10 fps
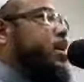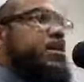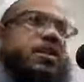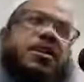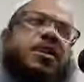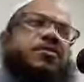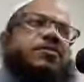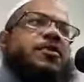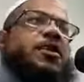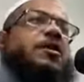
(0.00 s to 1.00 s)
and then
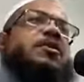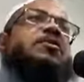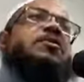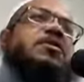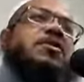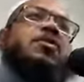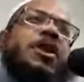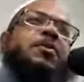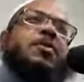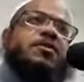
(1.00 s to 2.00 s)
leave this is still
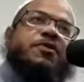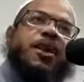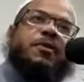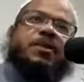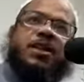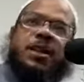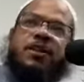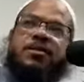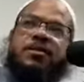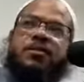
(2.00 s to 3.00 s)
keeping the family
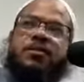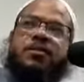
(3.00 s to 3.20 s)
ties.